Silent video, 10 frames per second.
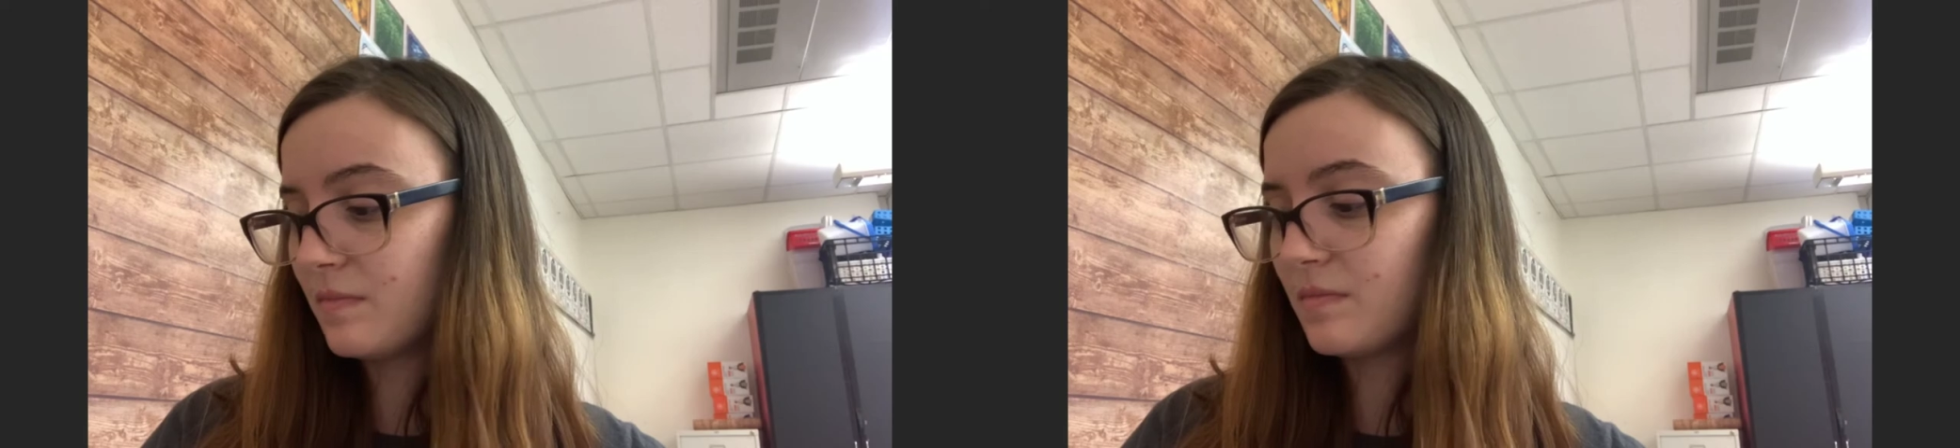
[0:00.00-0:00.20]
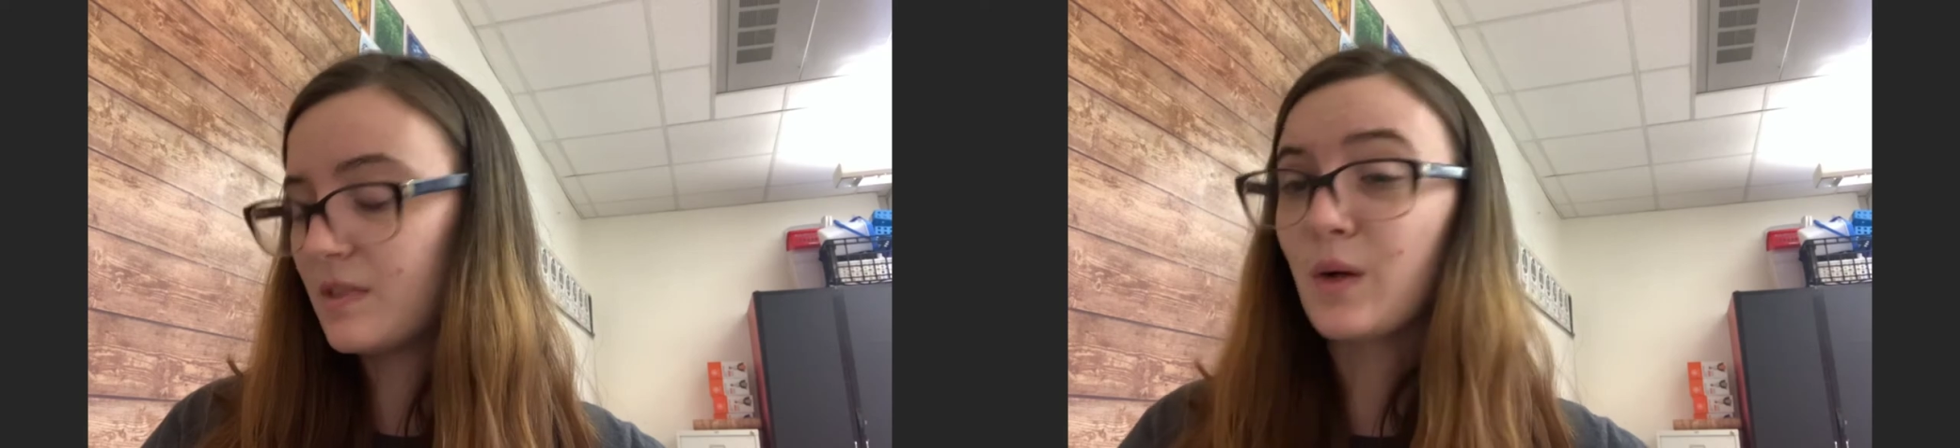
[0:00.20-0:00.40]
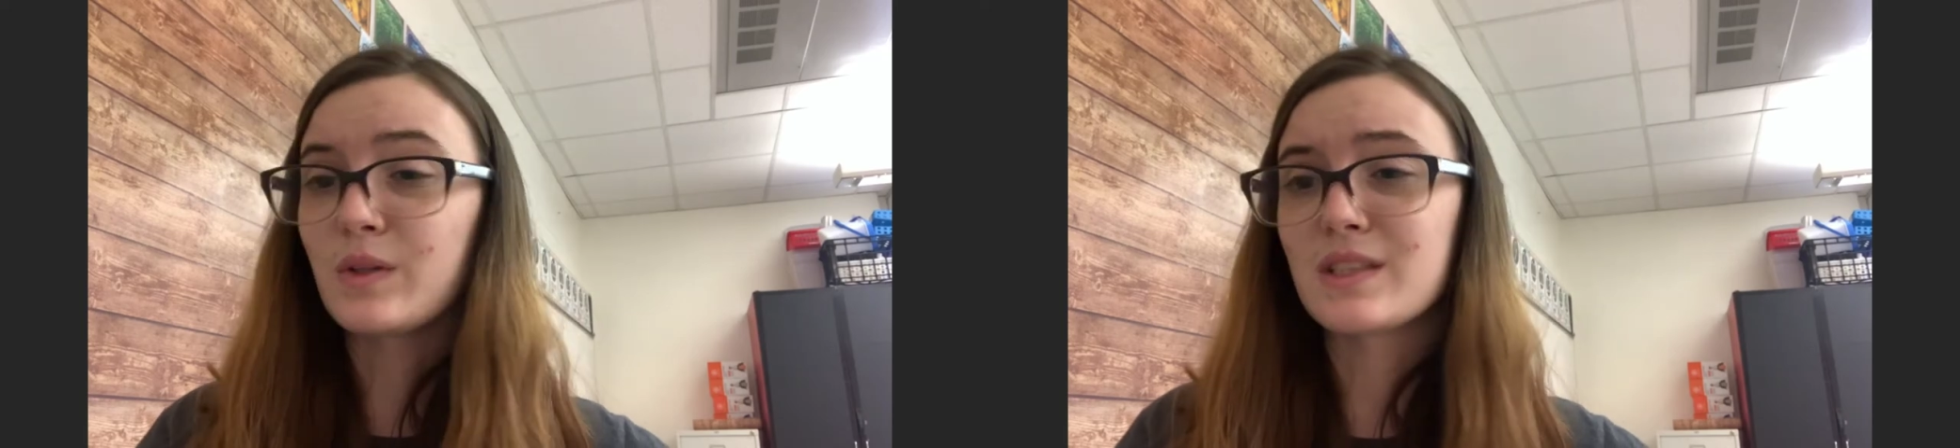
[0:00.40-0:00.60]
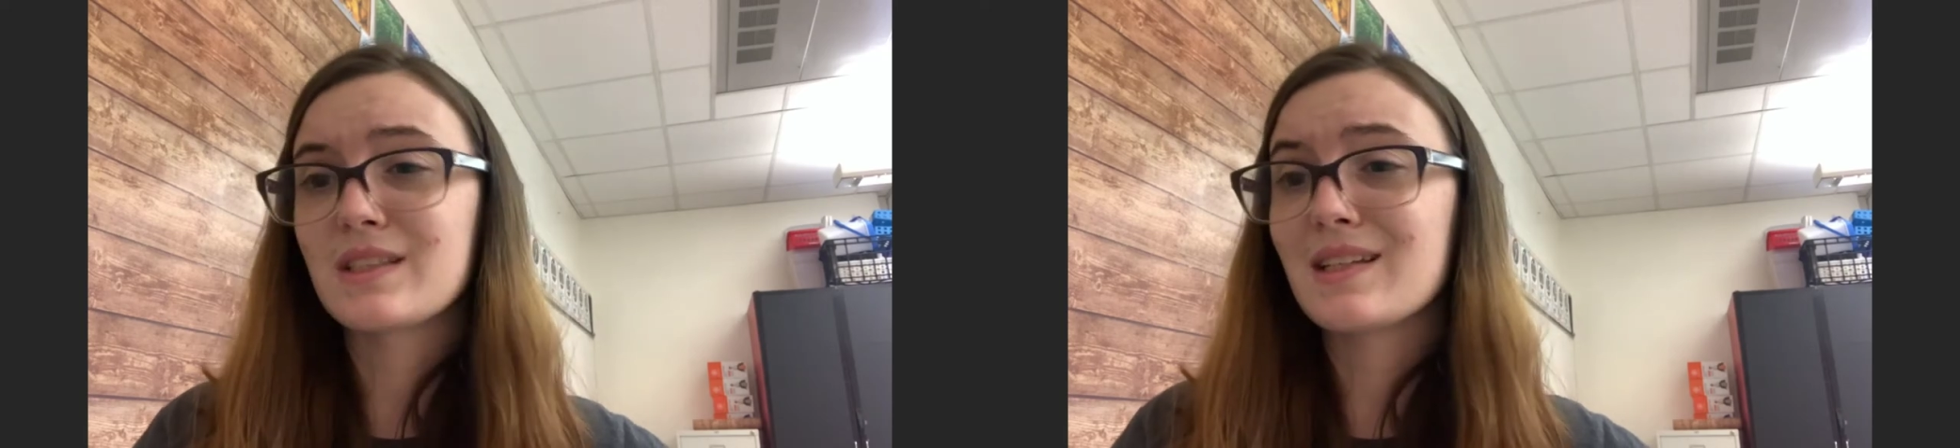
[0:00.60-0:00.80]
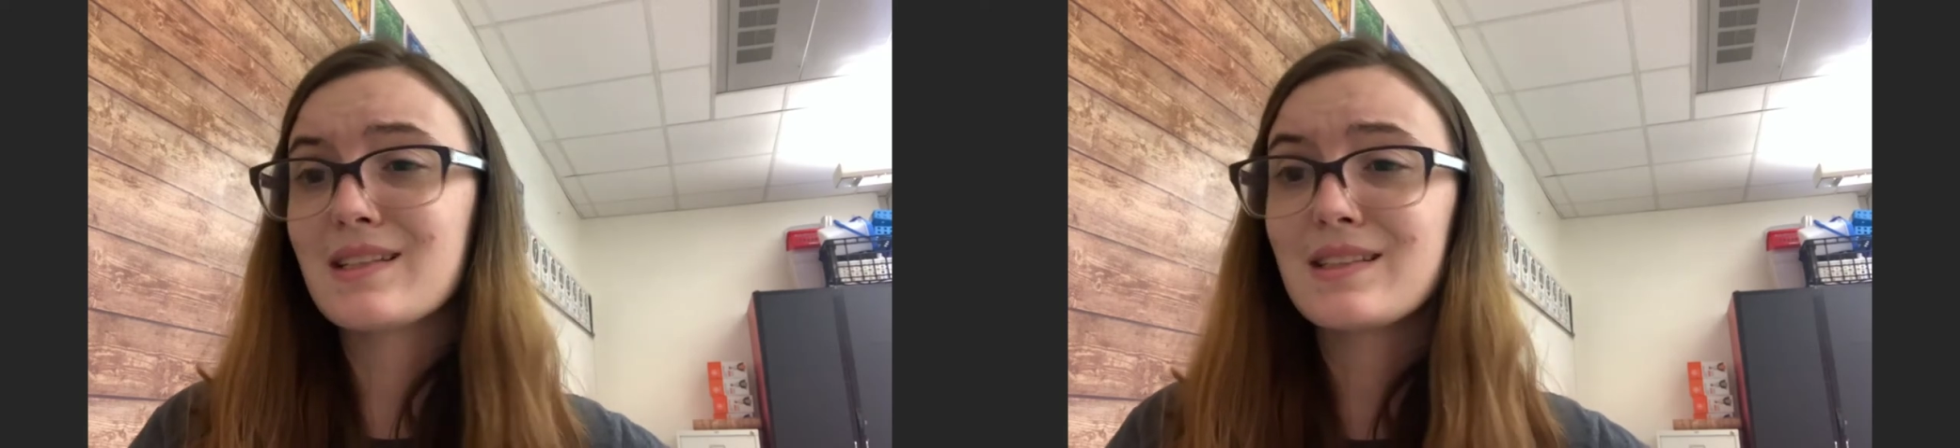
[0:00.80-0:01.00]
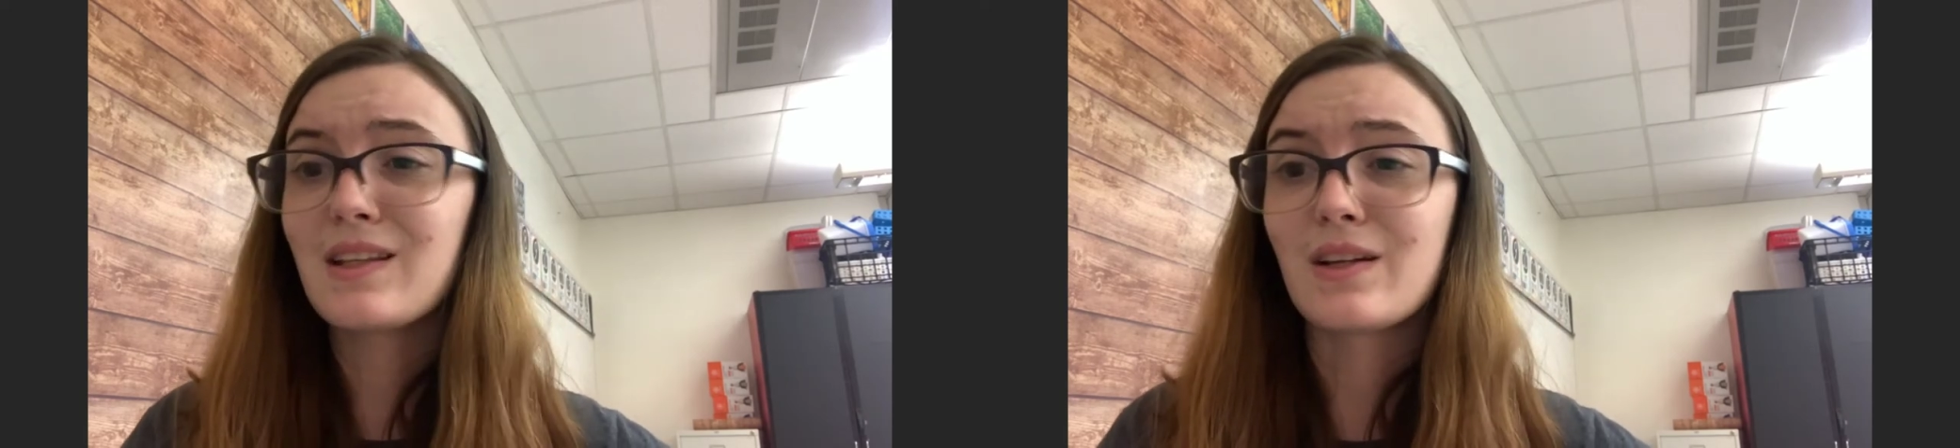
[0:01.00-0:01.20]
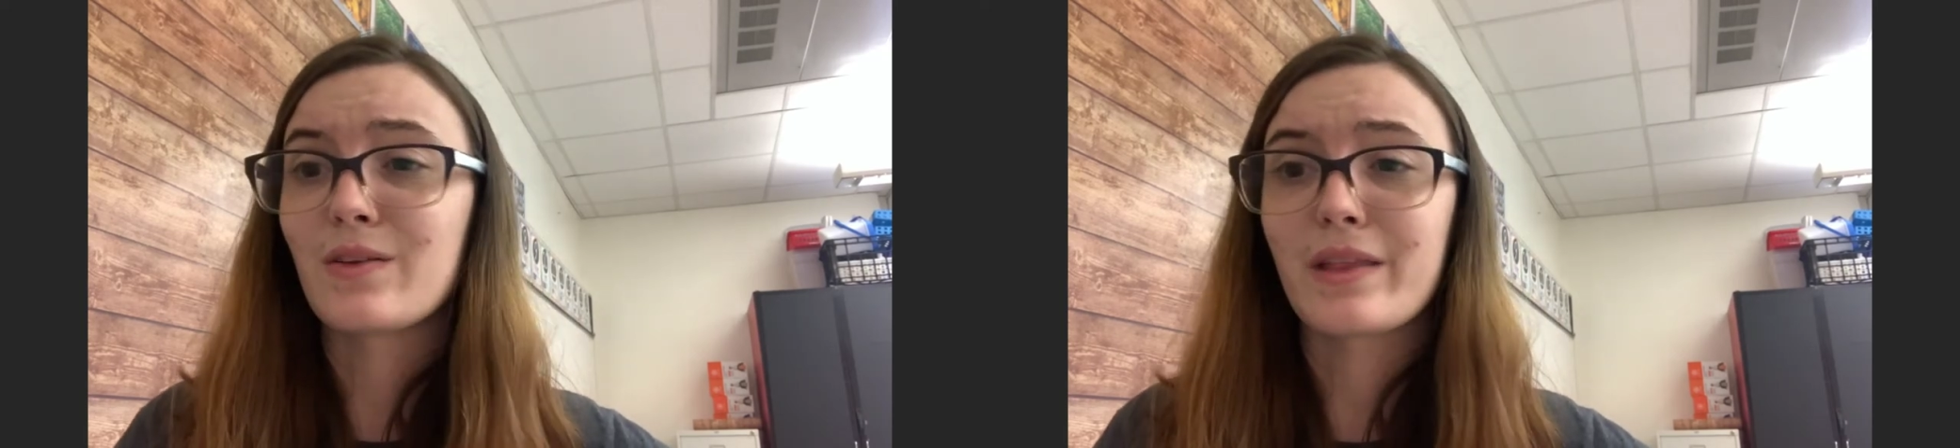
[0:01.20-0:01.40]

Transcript: so it's the little